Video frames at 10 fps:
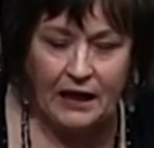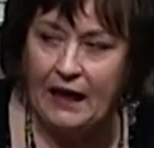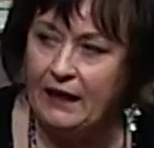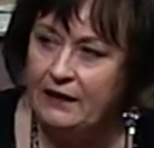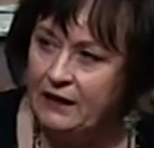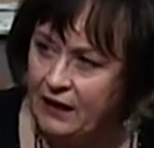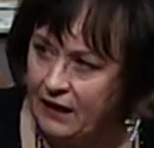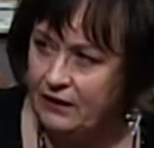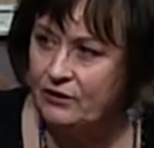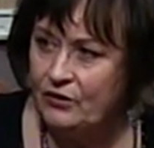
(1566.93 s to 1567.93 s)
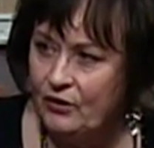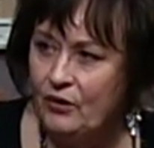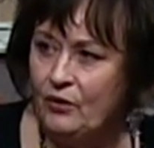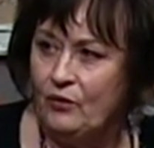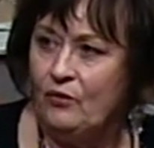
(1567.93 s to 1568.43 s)
And yet,
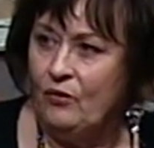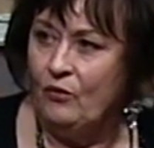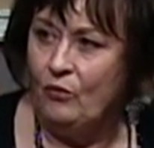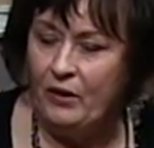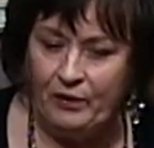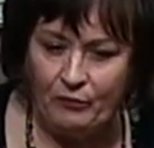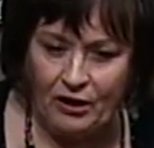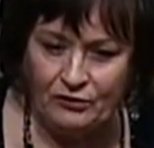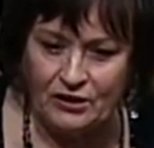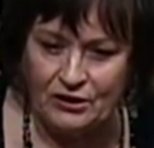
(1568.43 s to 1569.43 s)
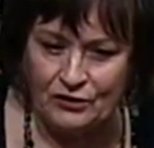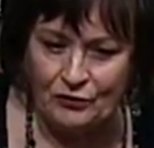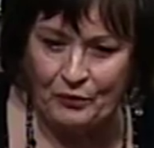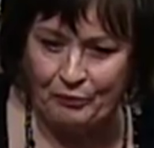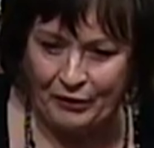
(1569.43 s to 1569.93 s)
when Moses
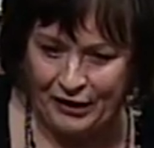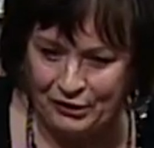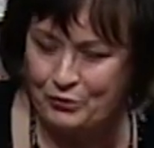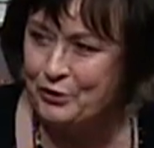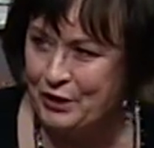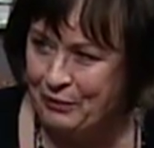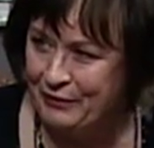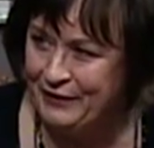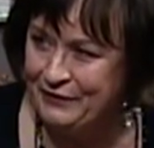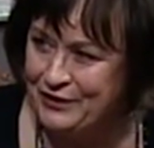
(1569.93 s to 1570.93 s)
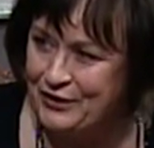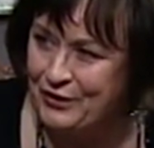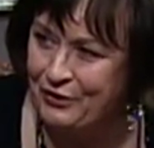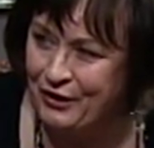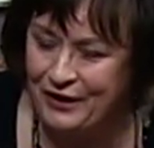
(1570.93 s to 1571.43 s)
threw a branch, which I believe is the
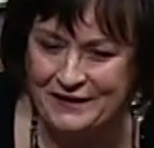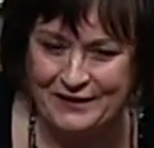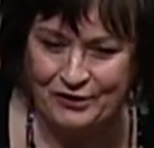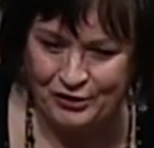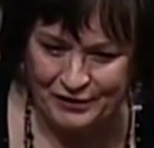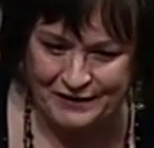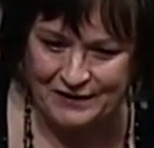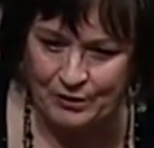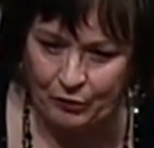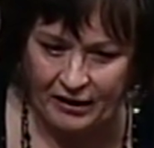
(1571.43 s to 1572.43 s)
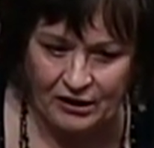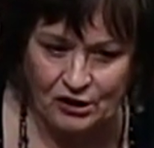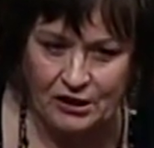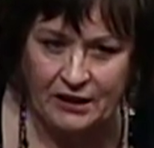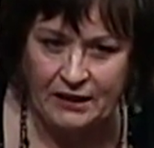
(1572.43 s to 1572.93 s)
cross of Jesus, the
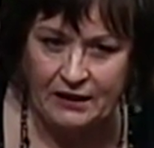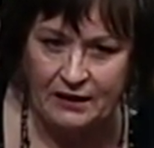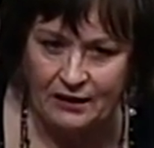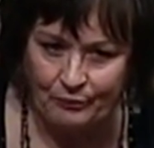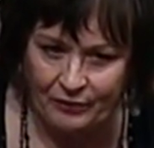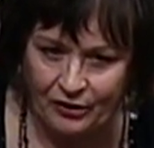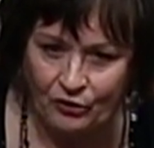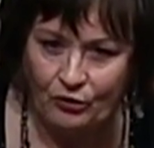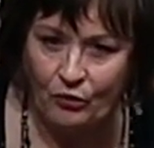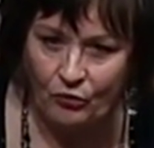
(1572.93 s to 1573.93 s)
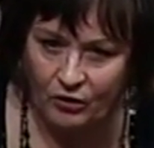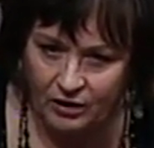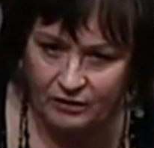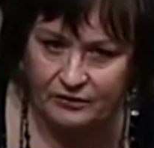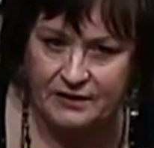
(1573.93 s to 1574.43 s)
branch, in the bitter
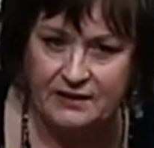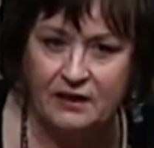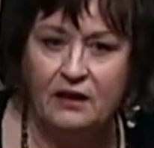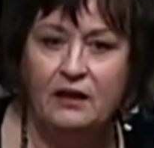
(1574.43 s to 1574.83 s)
waters,